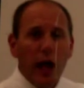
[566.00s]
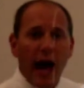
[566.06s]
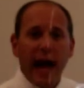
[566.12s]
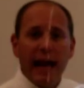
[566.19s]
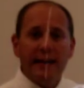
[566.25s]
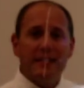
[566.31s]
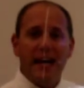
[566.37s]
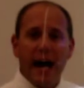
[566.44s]

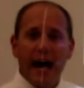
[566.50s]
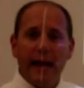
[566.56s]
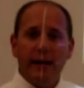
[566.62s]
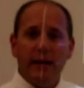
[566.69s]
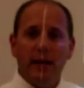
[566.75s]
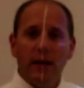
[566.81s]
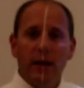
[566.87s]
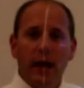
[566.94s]
high
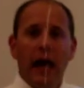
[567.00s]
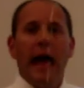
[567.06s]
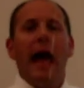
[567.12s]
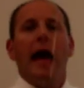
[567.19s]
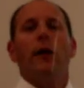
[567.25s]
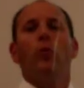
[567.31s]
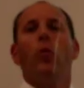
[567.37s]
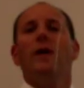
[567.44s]
tide
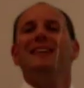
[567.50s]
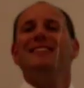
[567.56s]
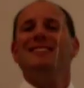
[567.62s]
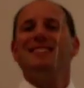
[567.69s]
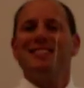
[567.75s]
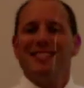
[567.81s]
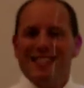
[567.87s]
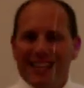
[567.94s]
and one
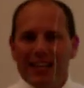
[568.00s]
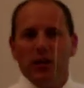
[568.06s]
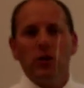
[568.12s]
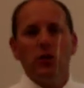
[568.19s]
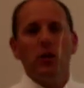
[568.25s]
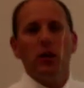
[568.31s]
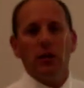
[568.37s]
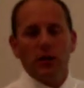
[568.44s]

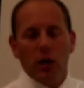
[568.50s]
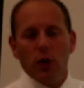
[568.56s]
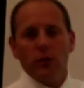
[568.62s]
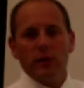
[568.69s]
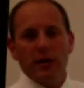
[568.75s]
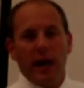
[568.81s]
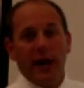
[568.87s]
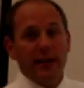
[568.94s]
single
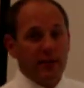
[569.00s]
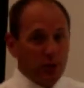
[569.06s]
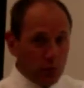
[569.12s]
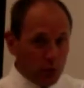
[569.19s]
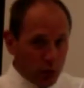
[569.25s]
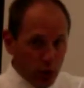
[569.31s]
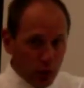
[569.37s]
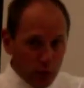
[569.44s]
low tide, so
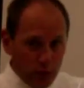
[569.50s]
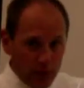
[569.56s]
two